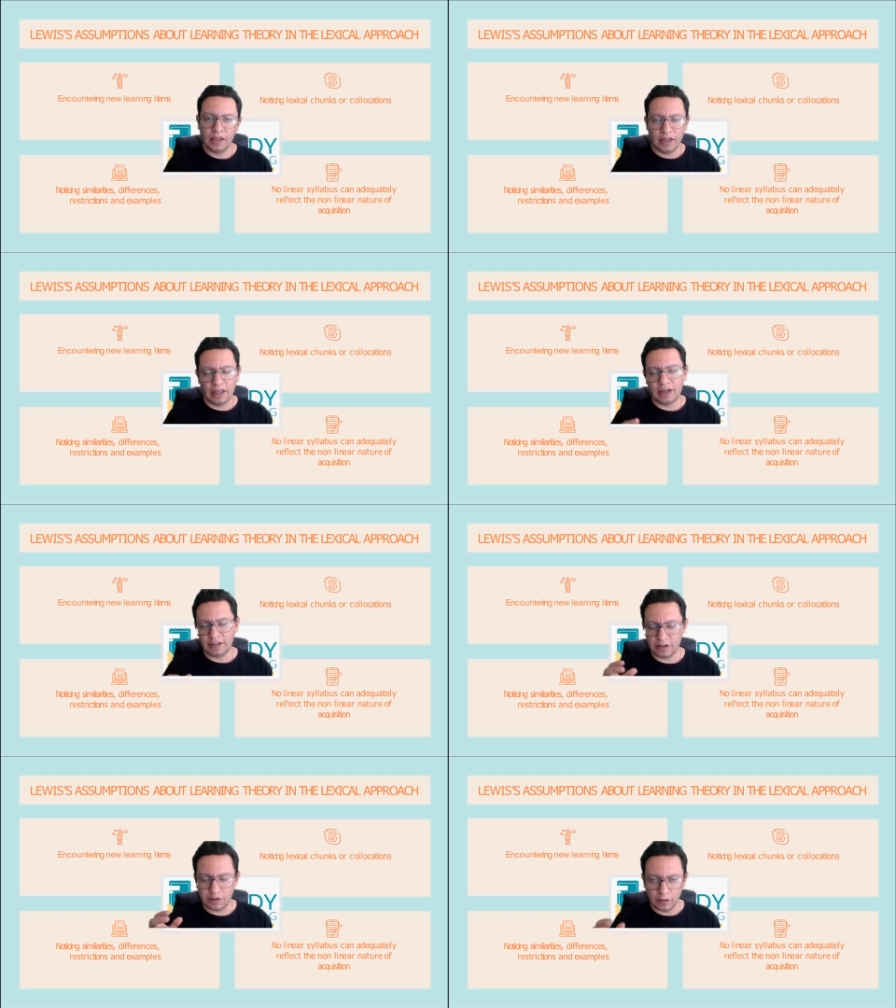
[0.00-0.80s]
it is
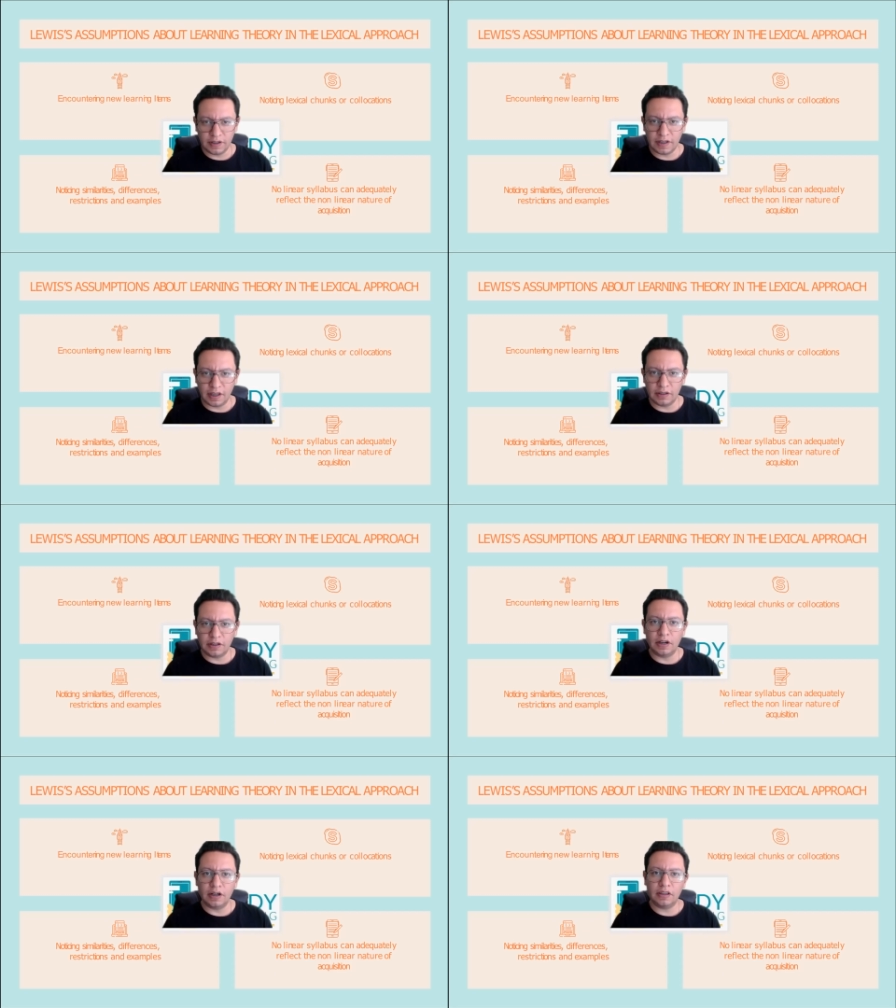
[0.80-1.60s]
a
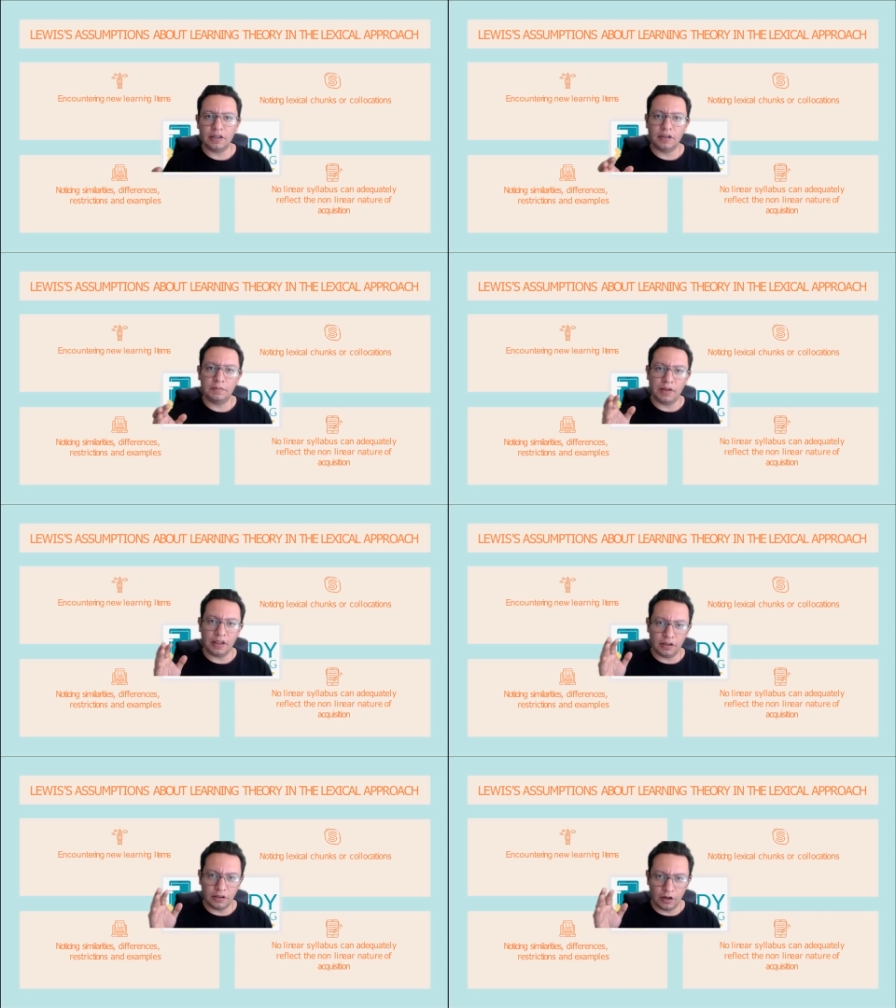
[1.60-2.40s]
student-centered
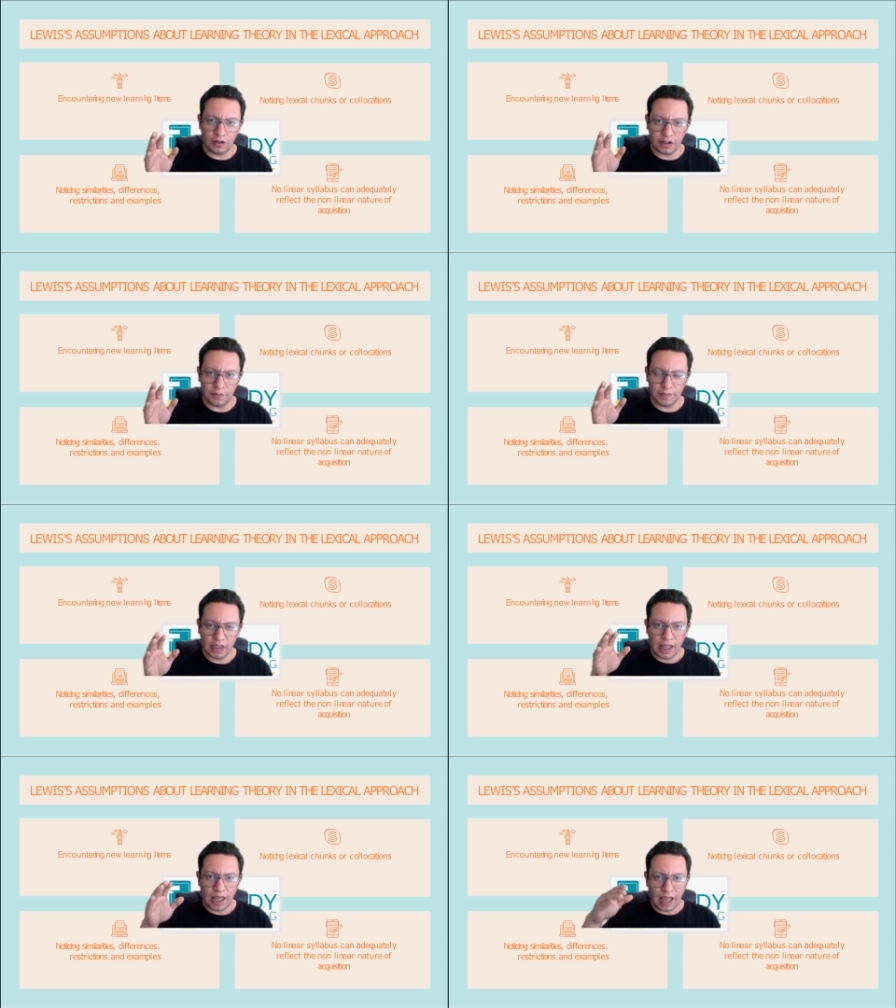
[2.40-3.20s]
methodology,
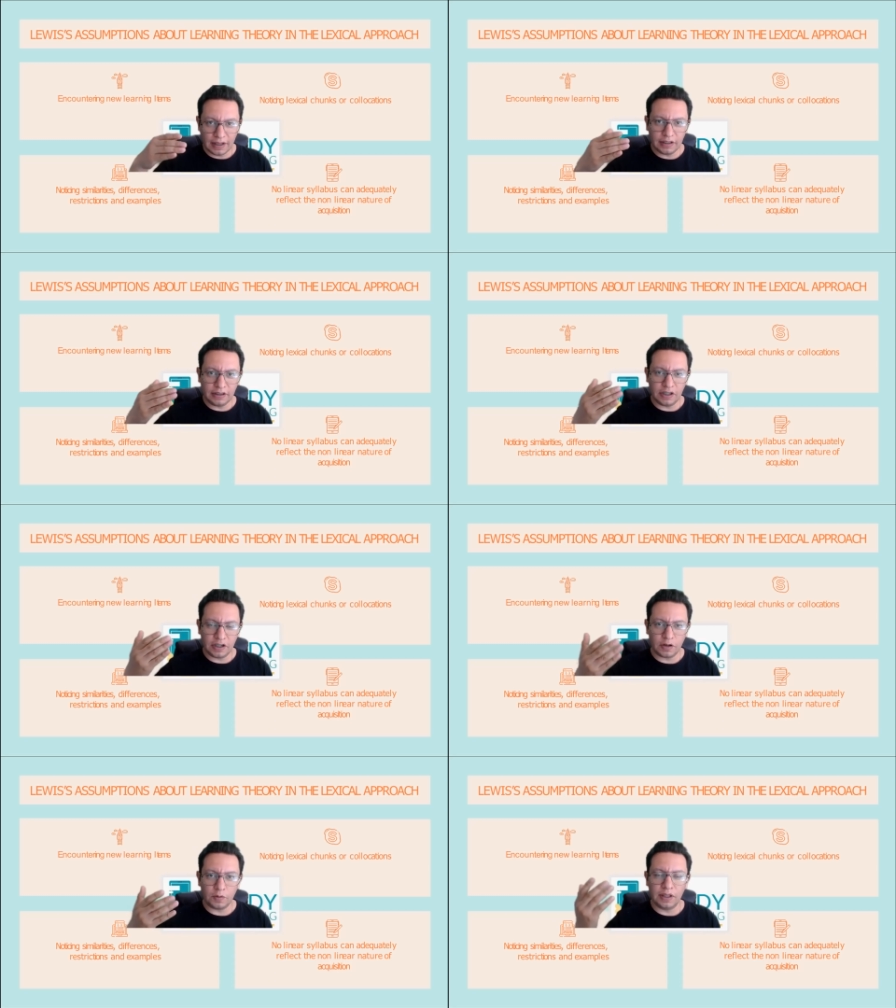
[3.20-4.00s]
and the
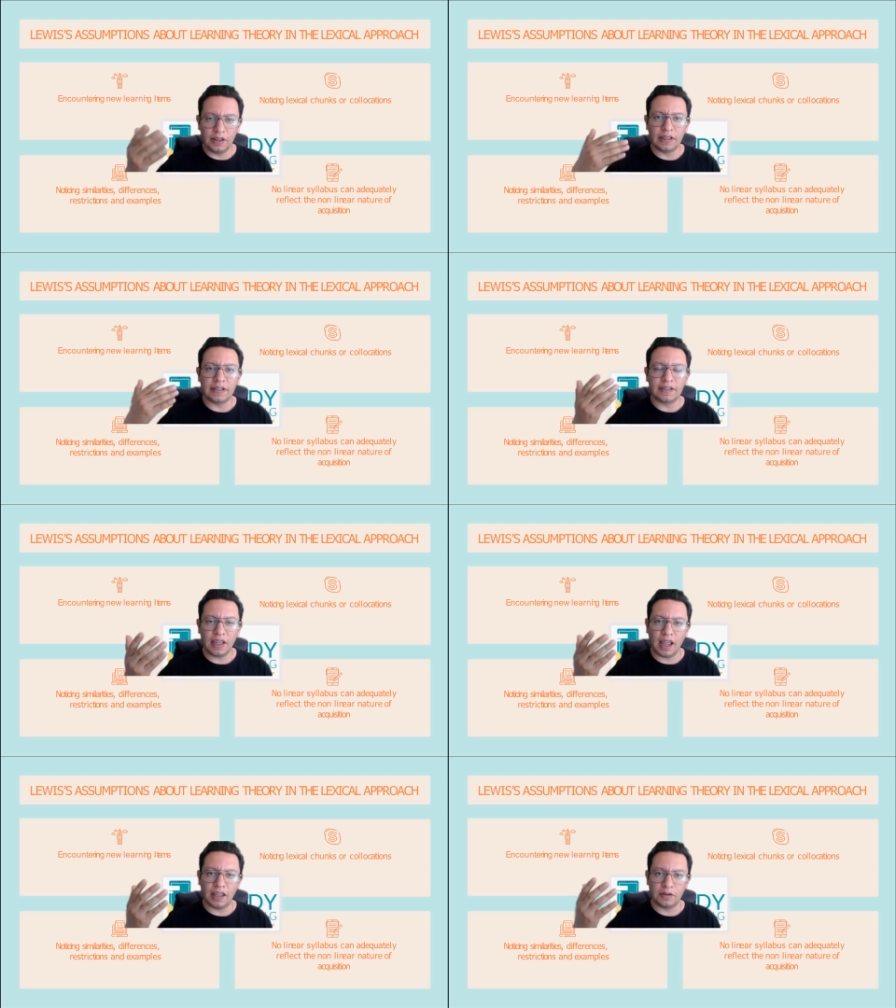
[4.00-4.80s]
teacher will
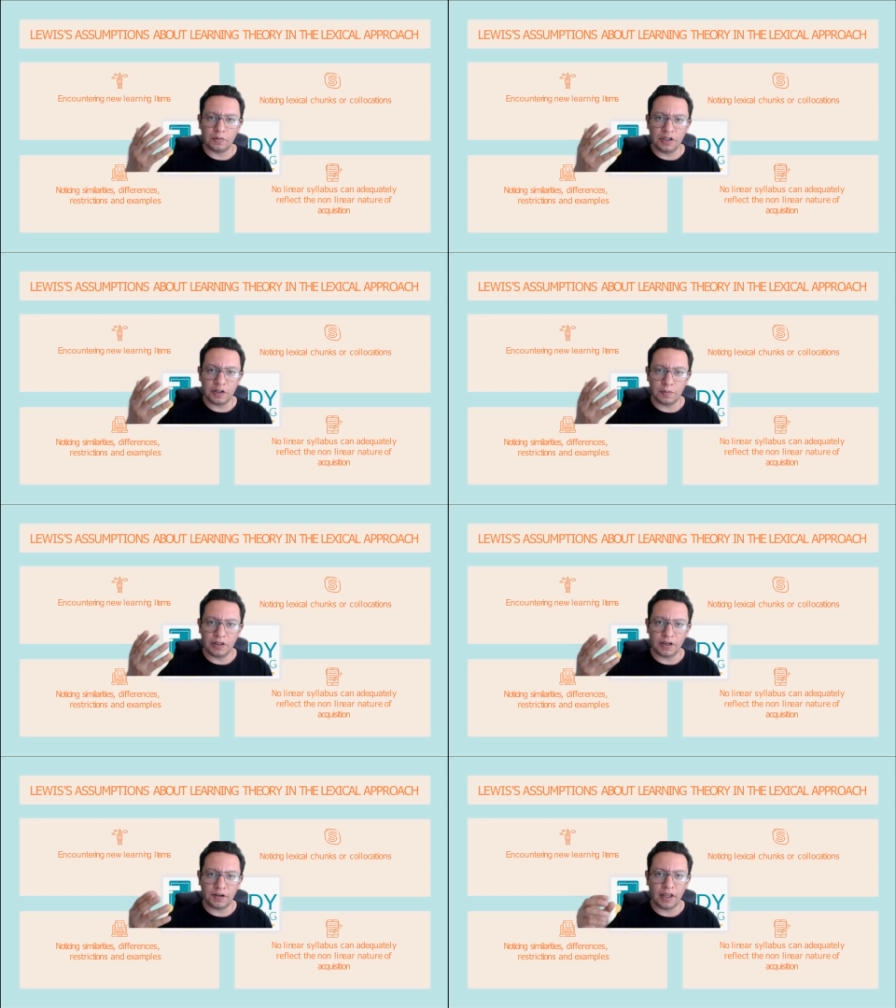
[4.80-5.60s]
decide which
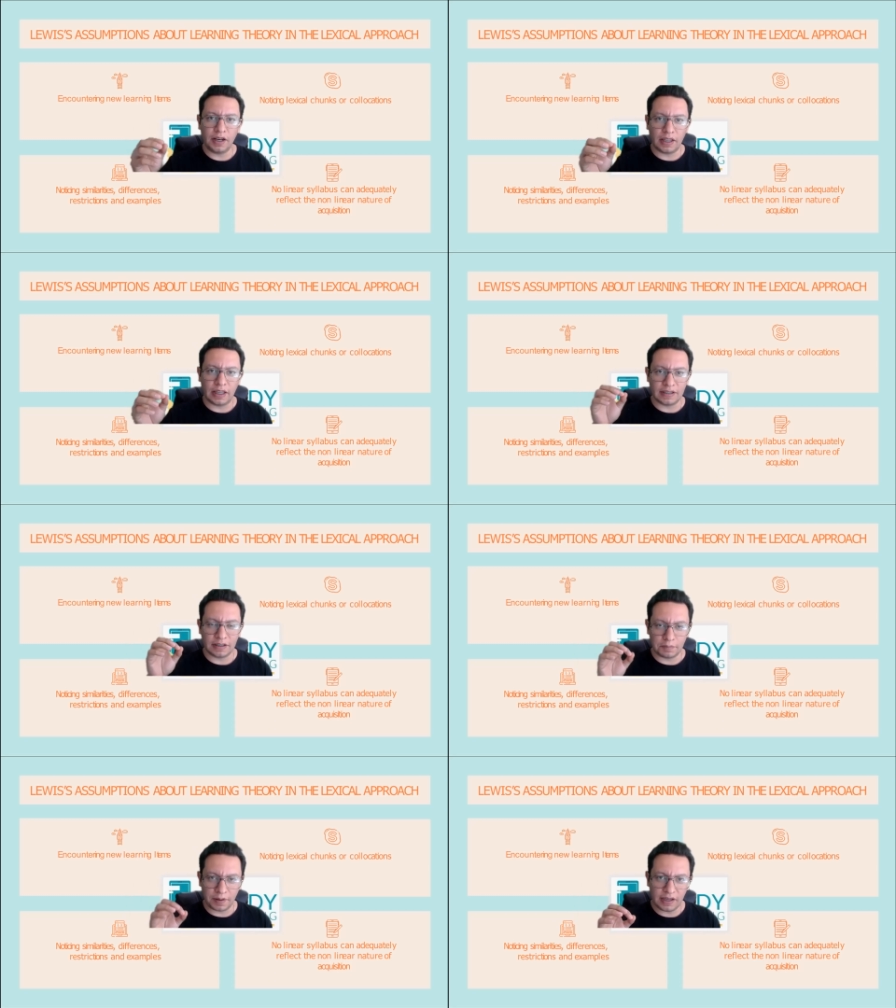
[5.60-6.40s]
material is
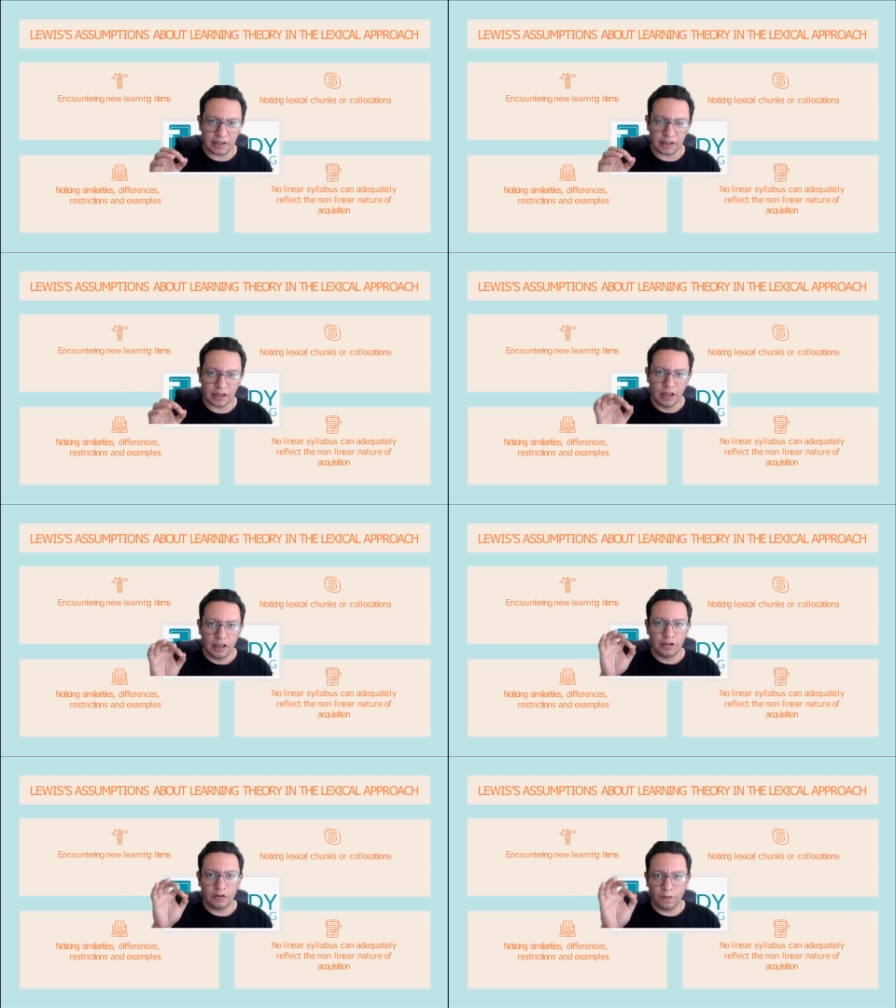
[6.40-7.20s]
the best to